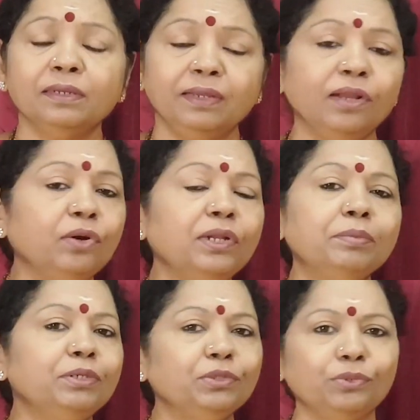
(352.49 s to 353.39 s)
they are not
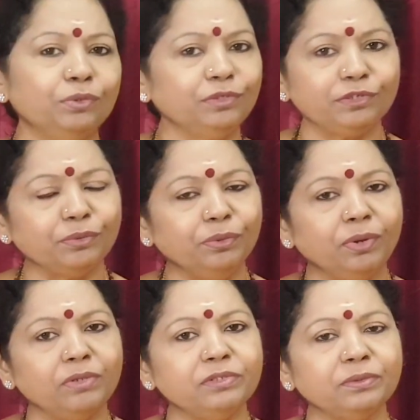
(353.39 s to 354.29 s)
able to go to school
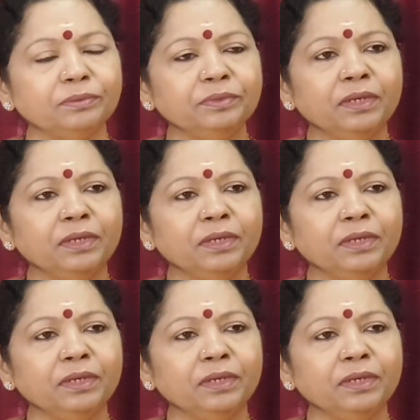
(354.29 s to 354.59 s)
also.